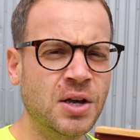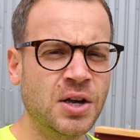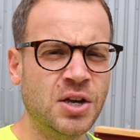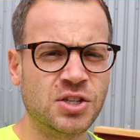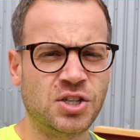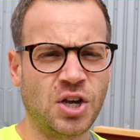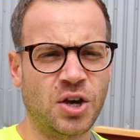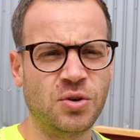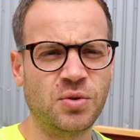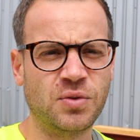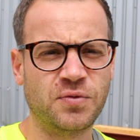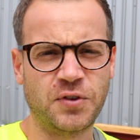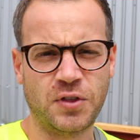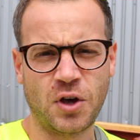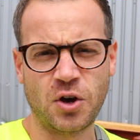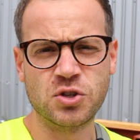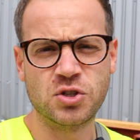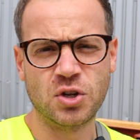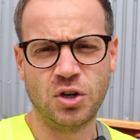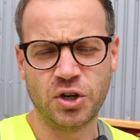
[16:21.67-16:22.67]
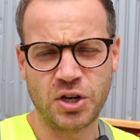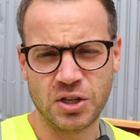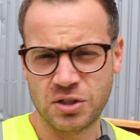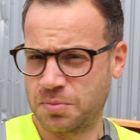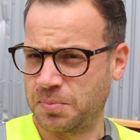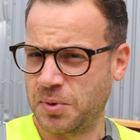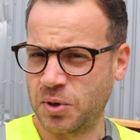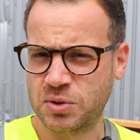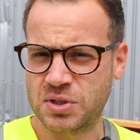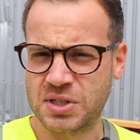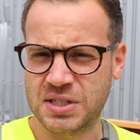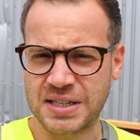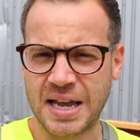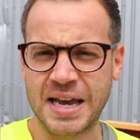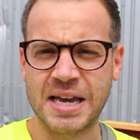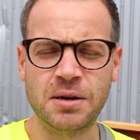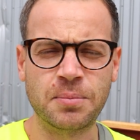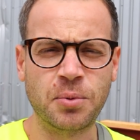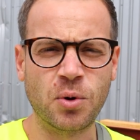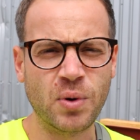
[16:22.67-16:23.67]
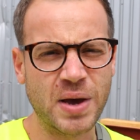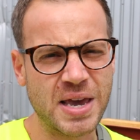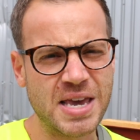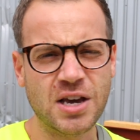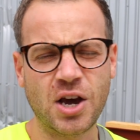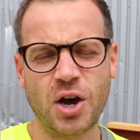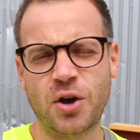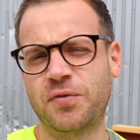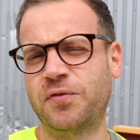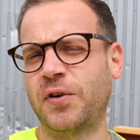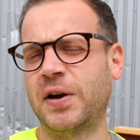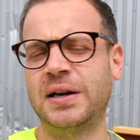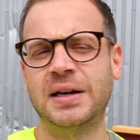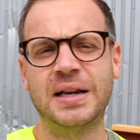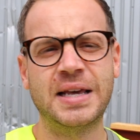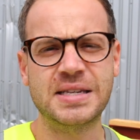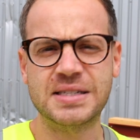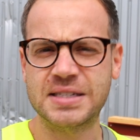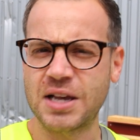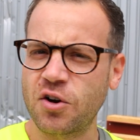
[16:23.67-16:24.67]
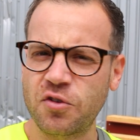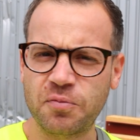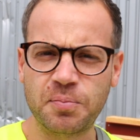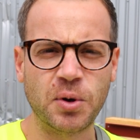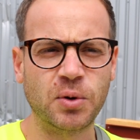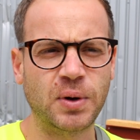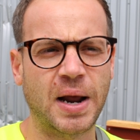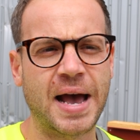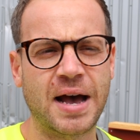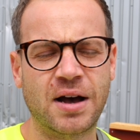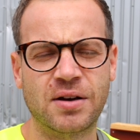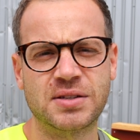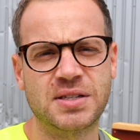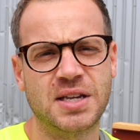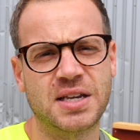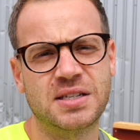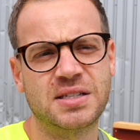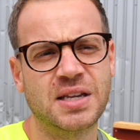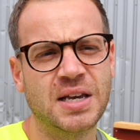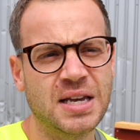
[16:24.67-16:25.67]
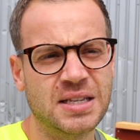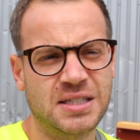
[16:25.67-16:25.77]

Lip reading: So for those who are looking to build sustainable, eco-friendly, self-build houses,